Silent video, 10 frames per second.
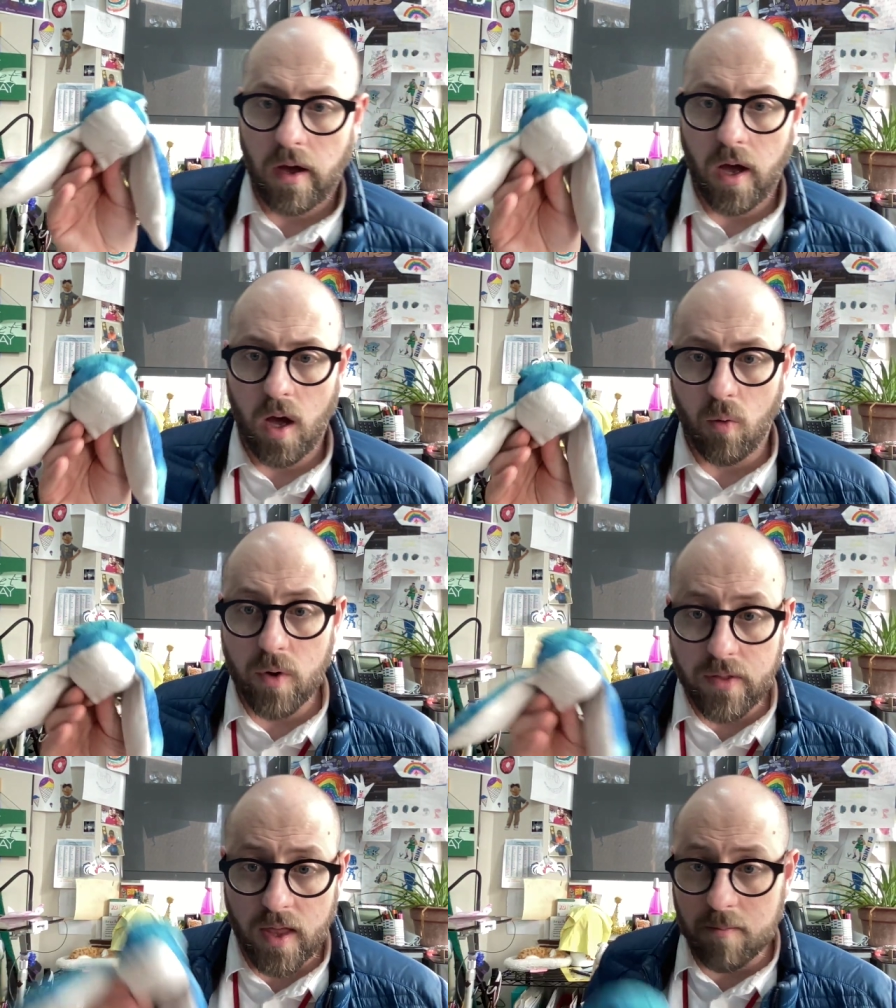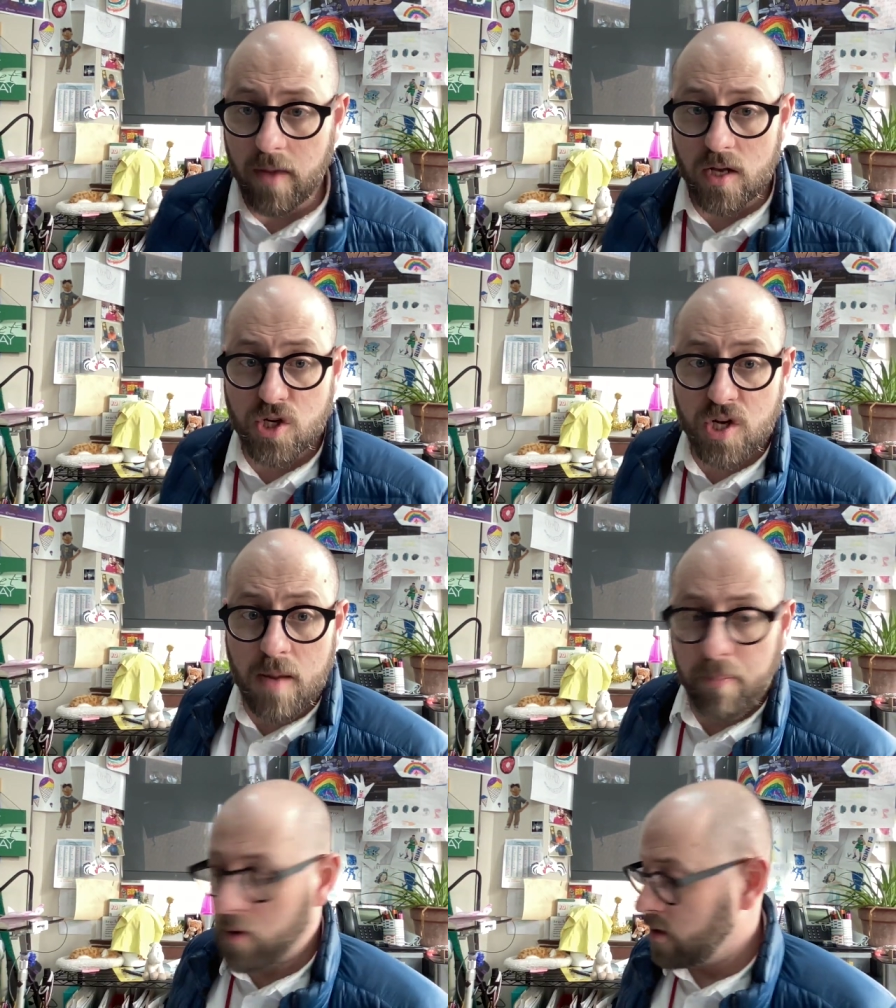Uh, we then met
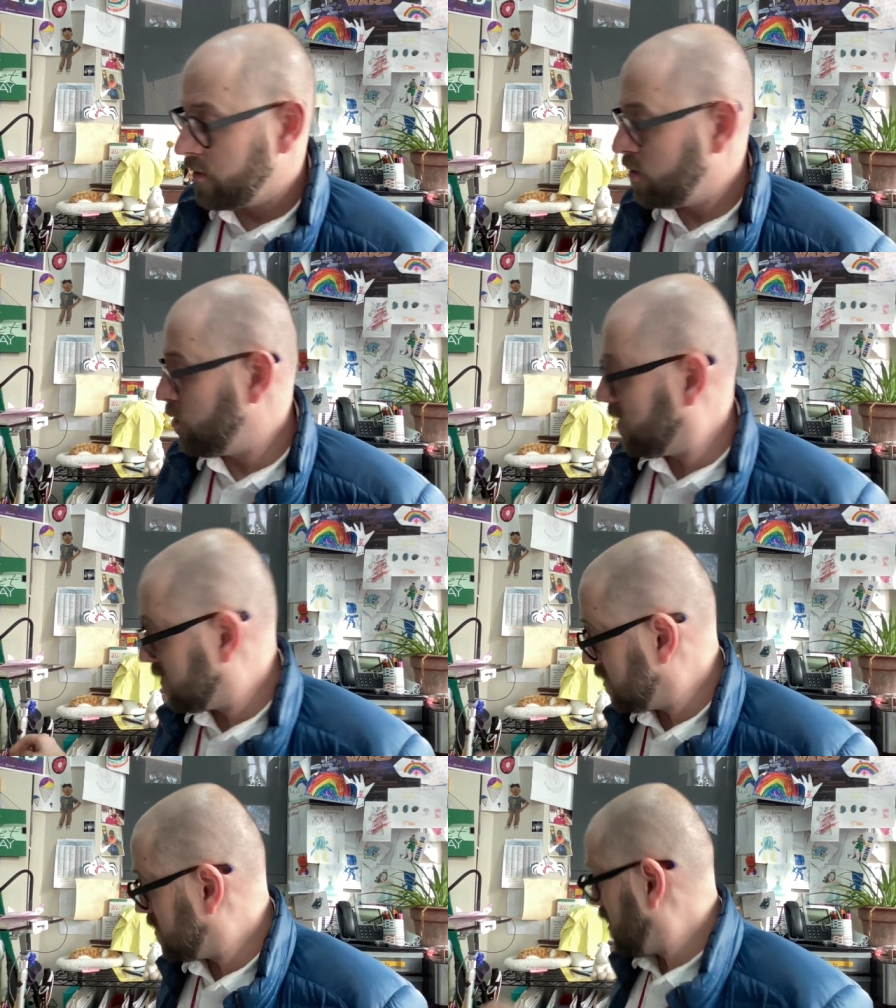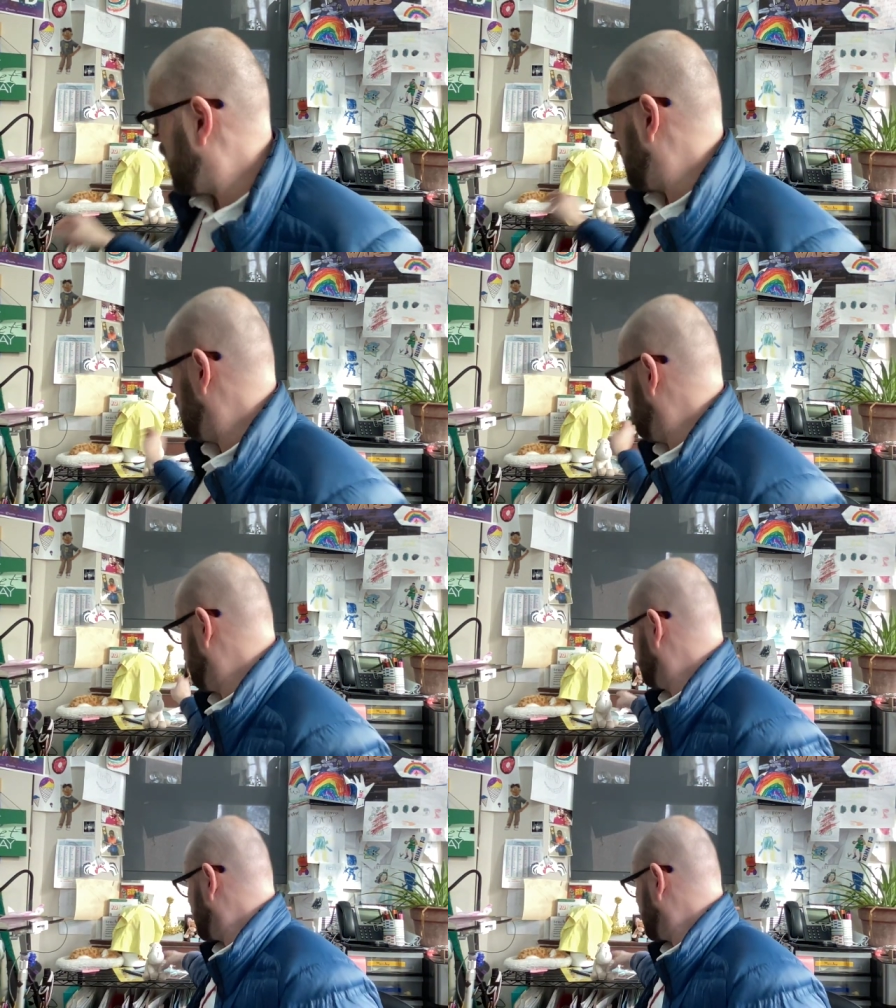Sheep, who at this time